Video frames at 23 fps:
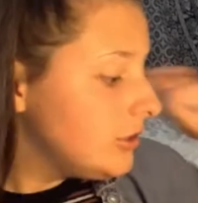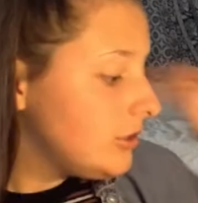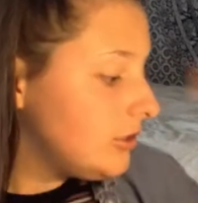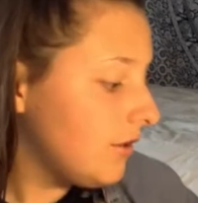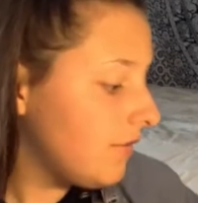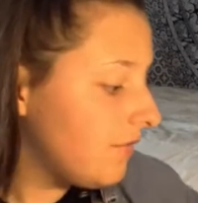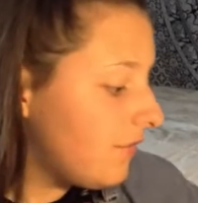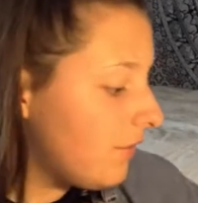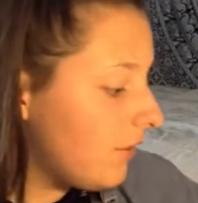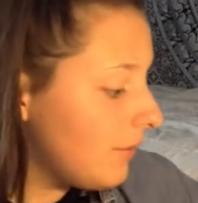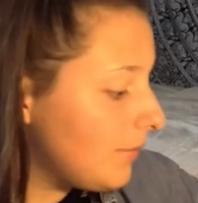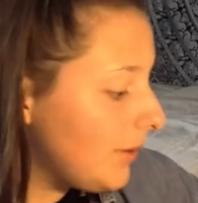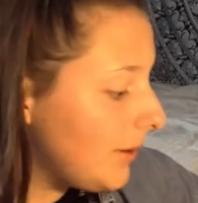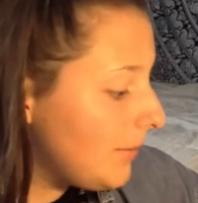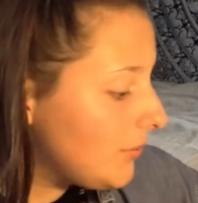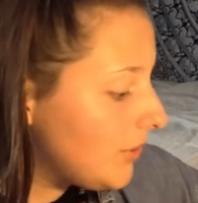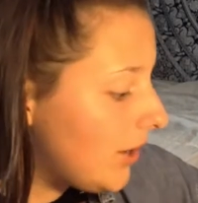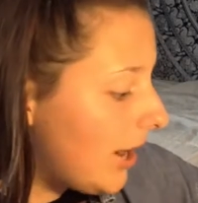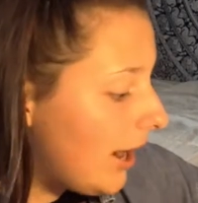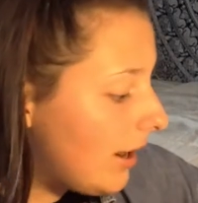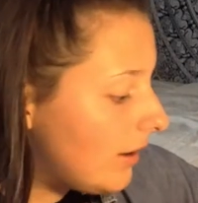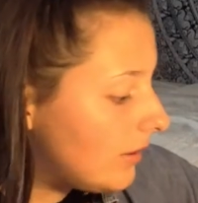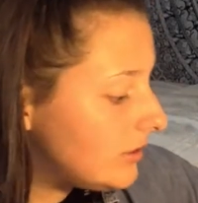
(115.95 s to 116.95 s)
So for my
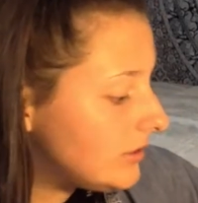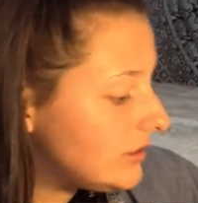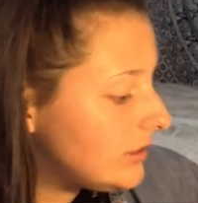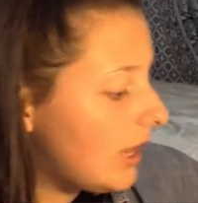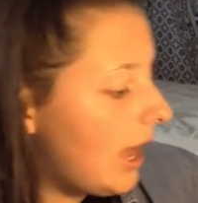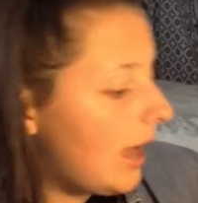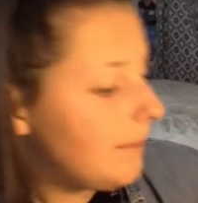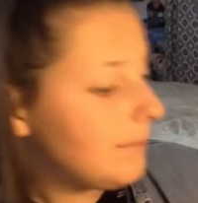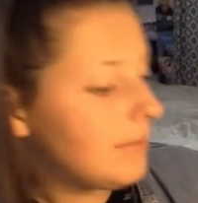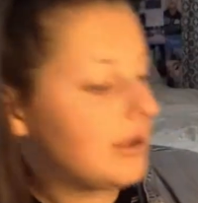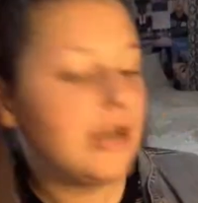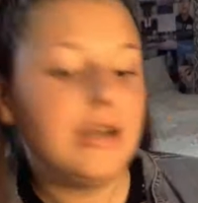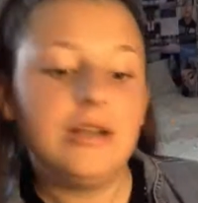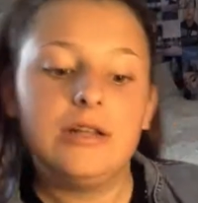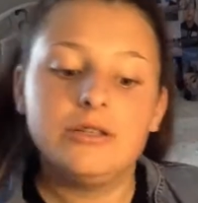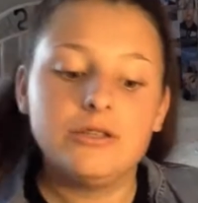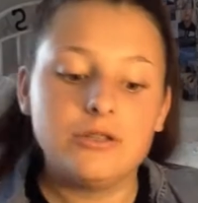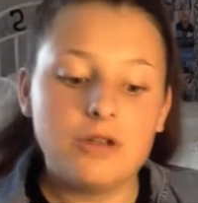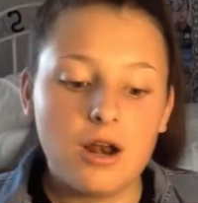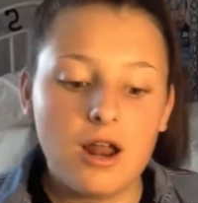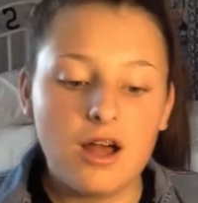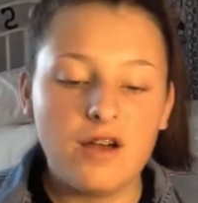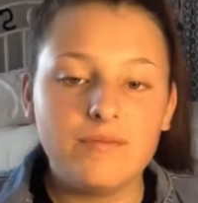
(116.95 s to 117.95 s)
brows, I'm going to
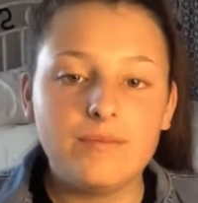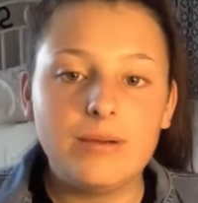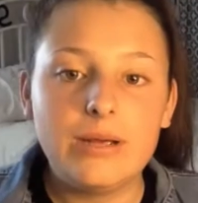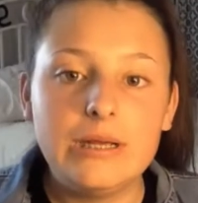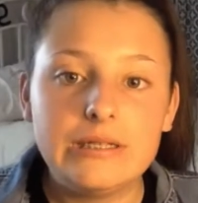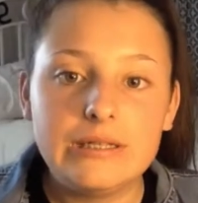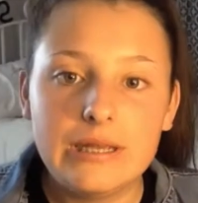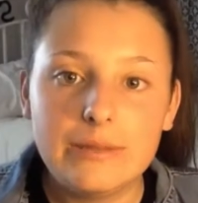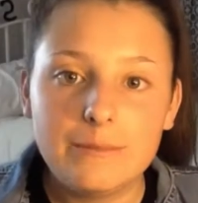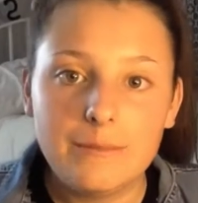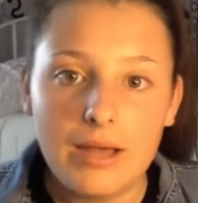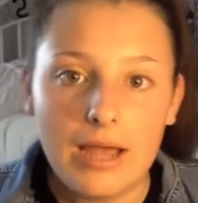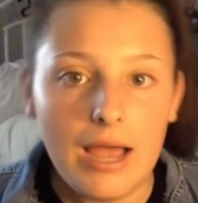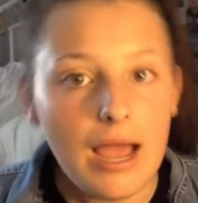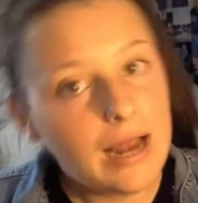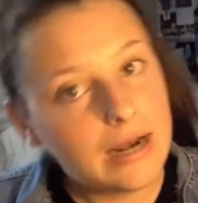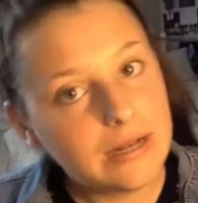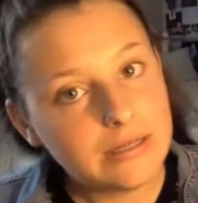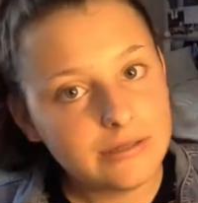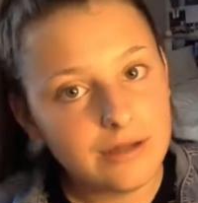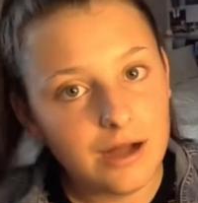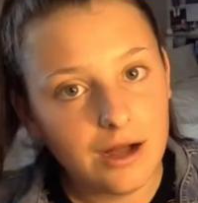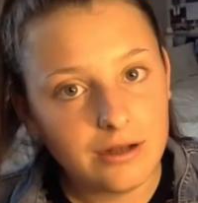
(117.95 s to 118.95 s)
start off by using my
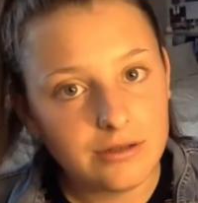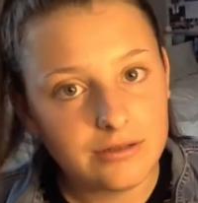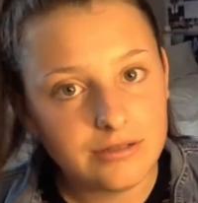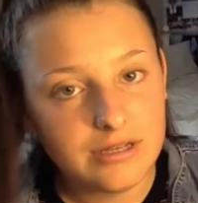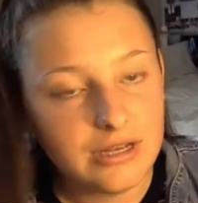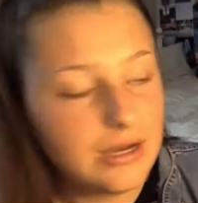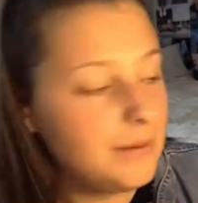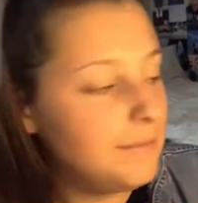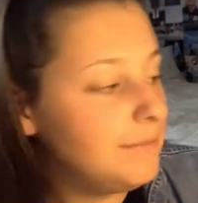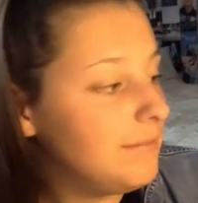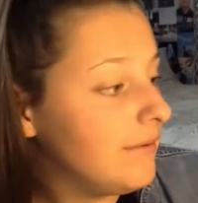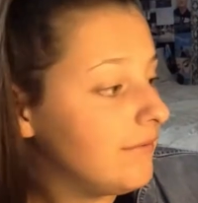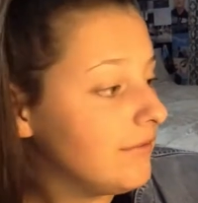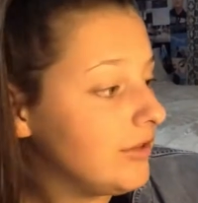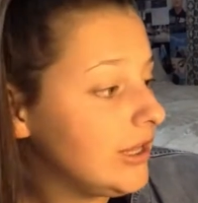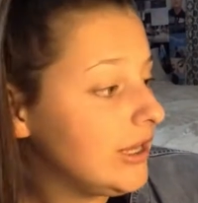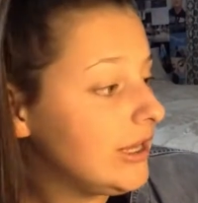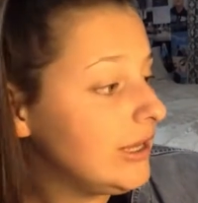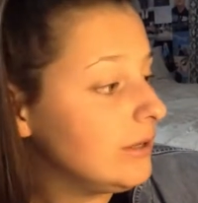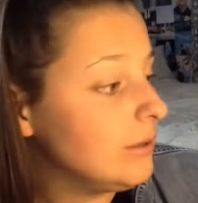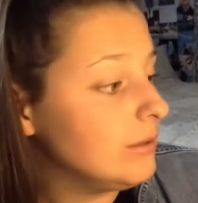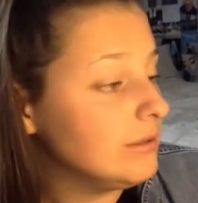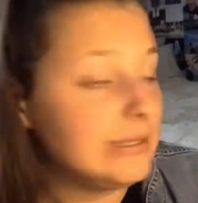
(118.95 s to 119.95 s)
Anastasia
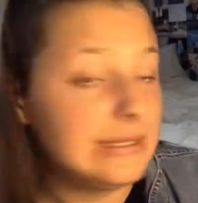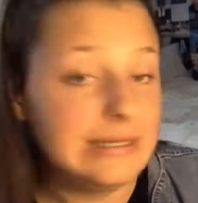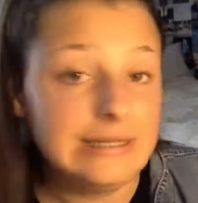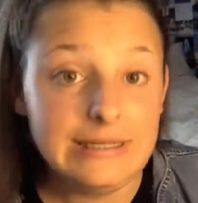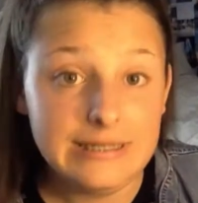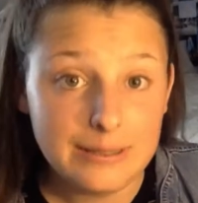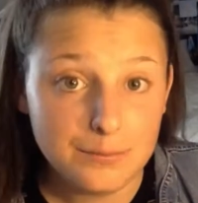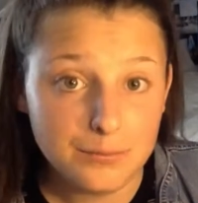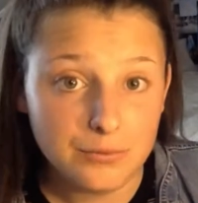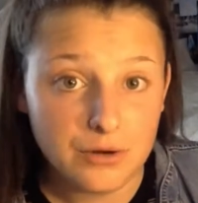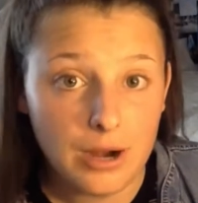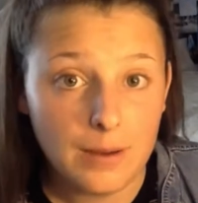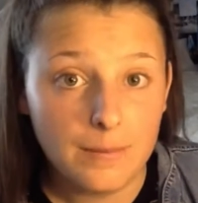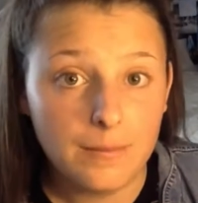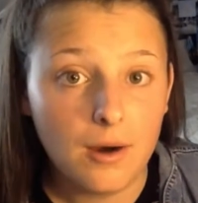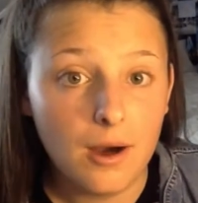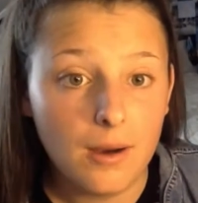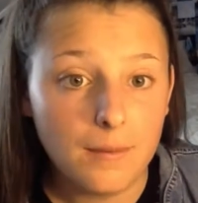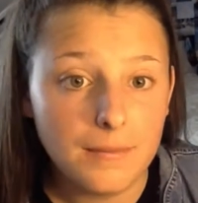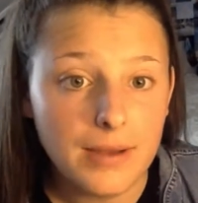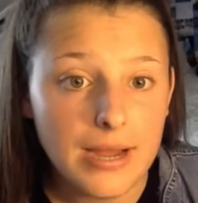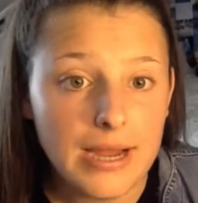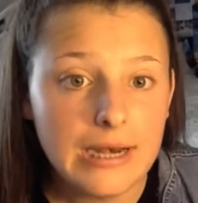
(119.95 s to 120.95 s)
Beverly Hills Dip Brow
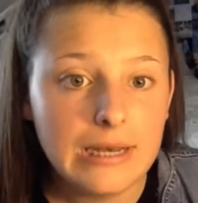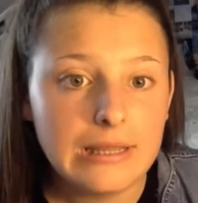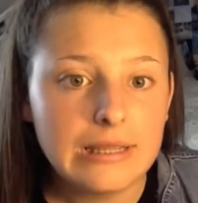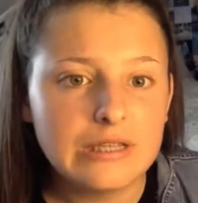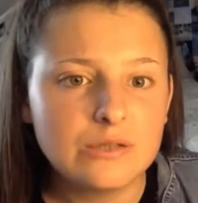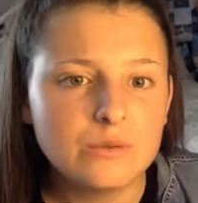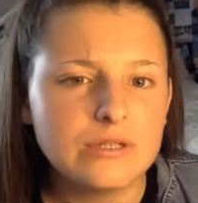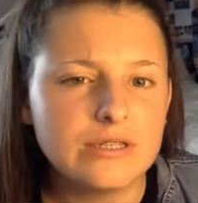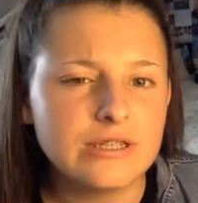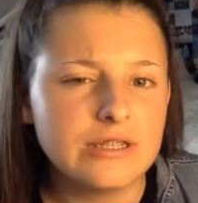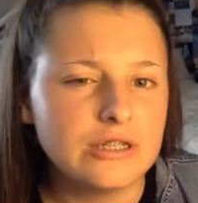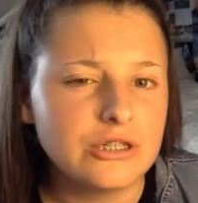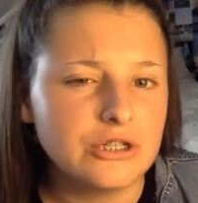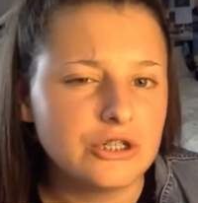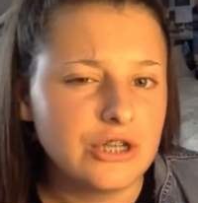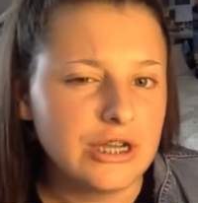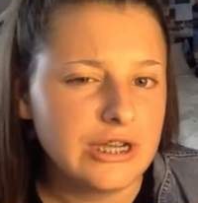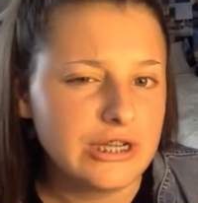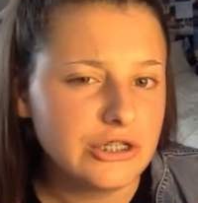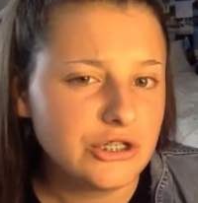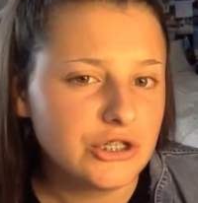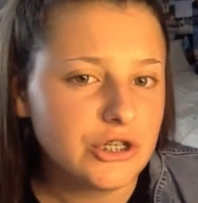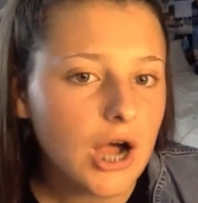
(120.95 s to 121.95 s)
Pomade. This one's in the
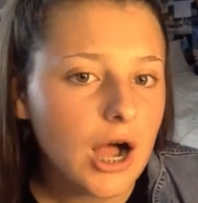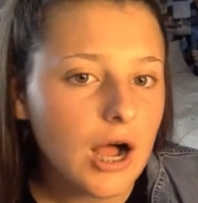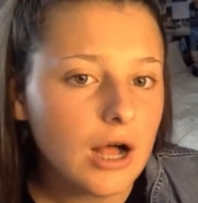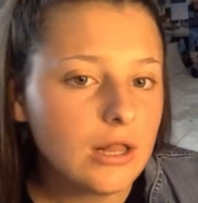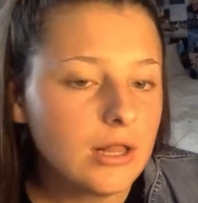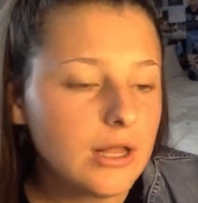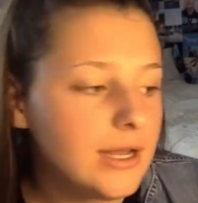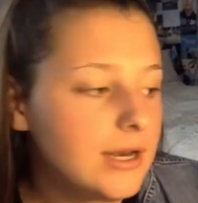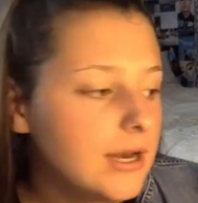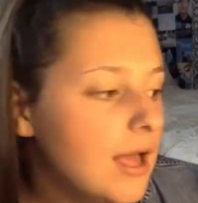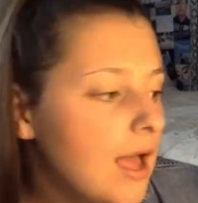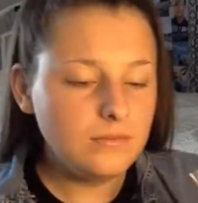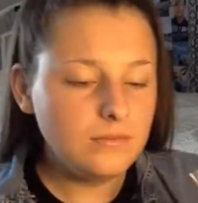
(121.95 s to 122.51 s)
shade Chocolate.